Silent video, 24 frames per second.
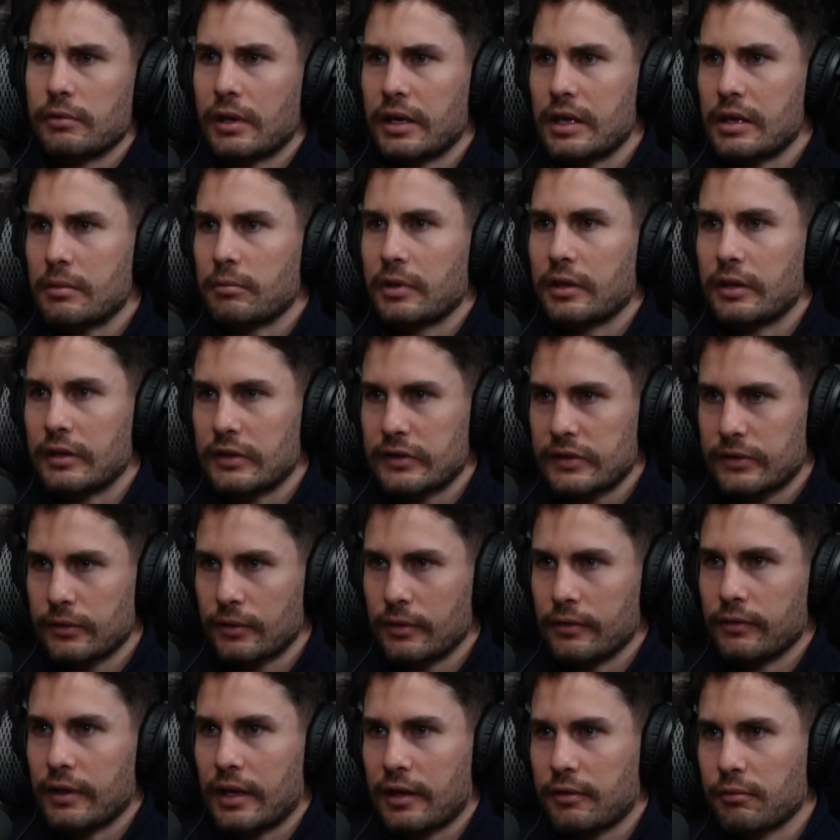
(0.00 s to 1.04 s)
running, but there's sort
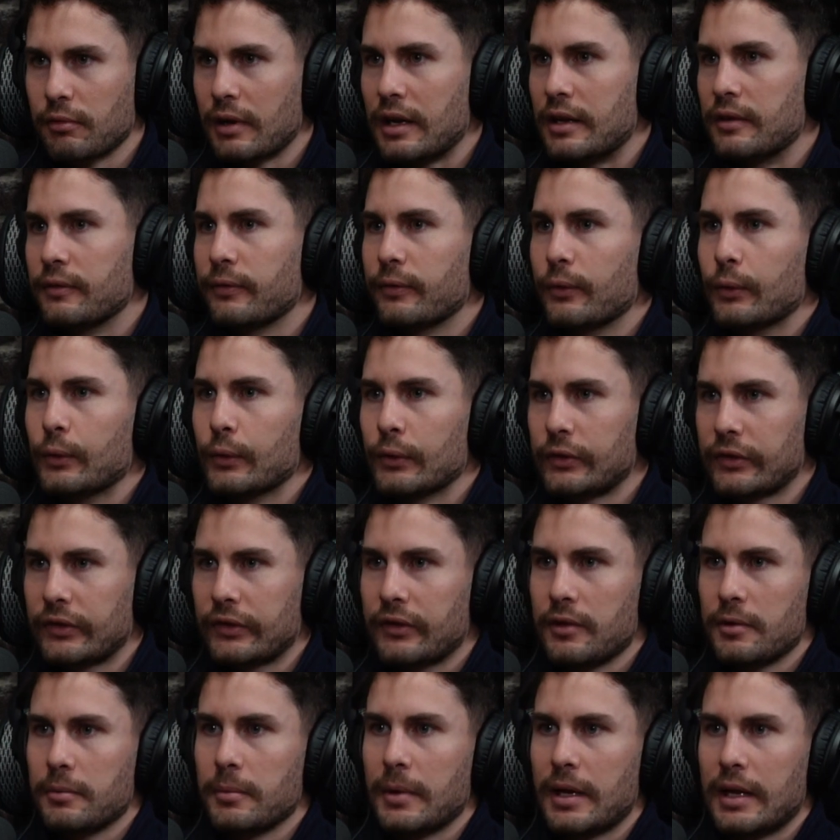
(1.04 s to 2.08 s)
of like
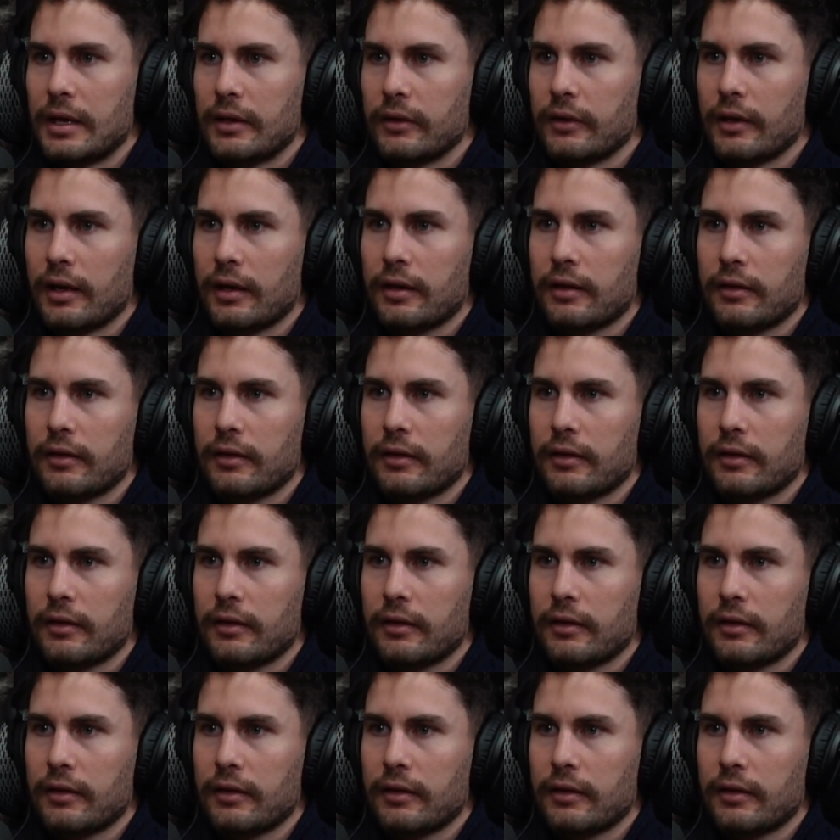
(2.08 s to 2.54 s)
reinforced to me like